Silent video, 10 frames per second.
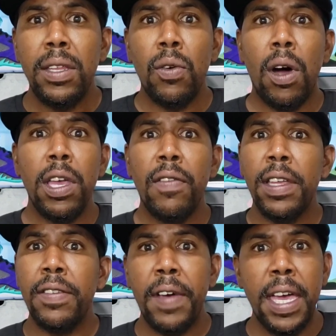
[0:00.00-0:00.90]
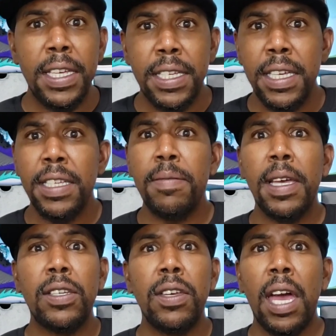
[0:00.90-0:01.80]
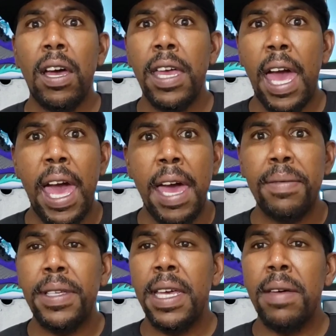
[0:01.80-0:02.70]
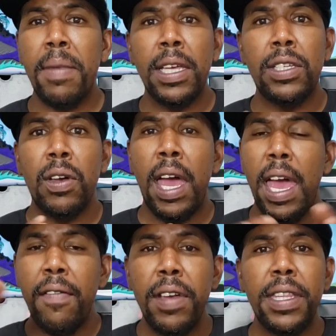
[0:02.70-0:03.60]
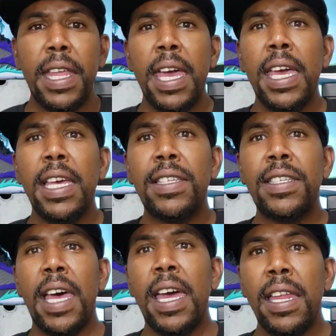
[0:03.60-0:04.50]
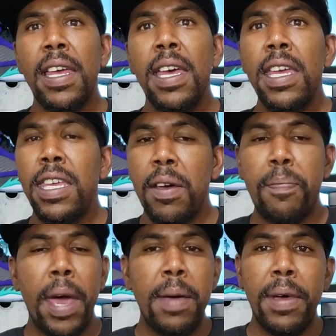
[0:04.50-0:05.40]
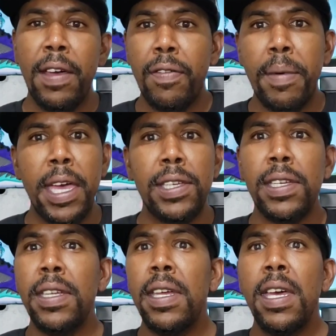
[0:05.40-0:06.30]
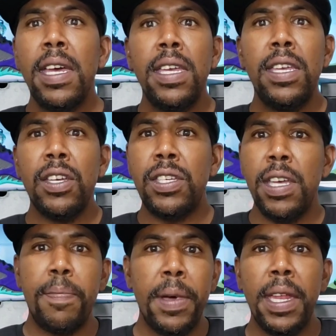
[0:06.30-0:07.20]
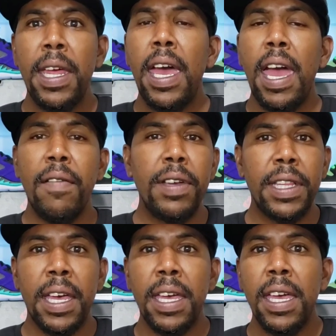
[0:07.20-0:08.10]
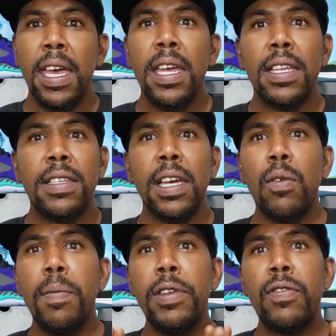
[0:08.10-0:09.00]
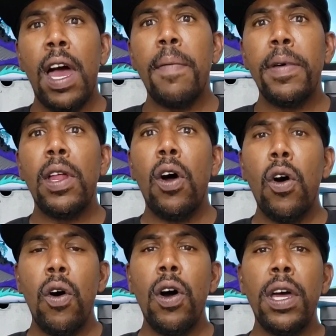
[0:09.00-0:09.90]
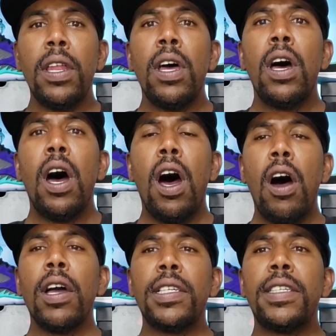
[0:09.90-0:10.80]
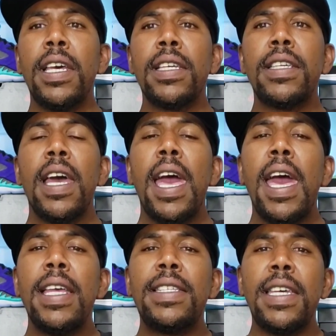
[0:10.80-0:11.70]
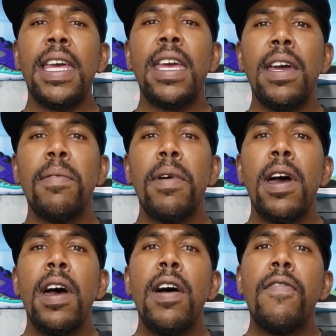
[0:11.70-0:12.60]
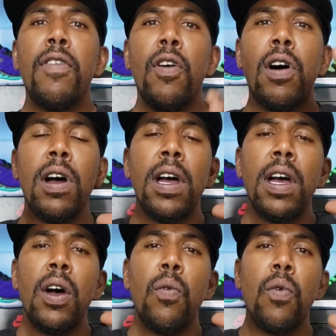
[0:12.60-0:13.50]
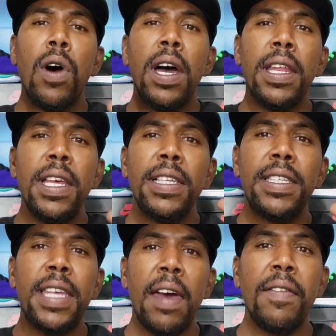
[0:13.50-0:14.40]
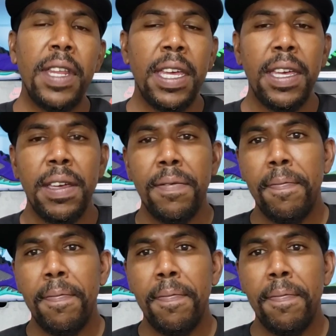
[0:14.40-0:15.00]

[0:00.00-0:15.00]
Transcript: Do all your reservations, make sure you got all your apps in, make sure everything is set. Your payment information, your shipping, everything. The sneaker will be dropping on August 6th at 10 a.m. for $170.